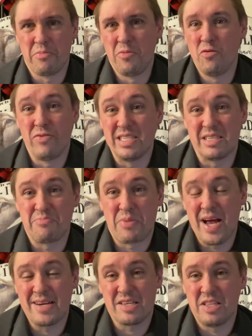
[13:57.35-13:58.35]
movies is
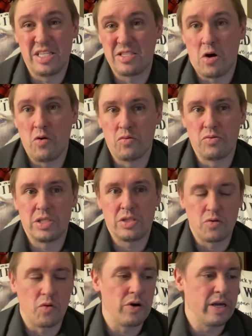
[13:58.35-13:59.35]
practically its own
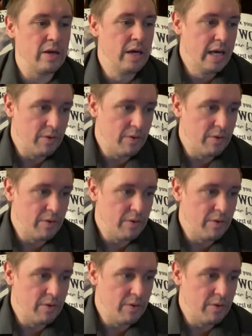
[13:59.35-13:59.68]
story,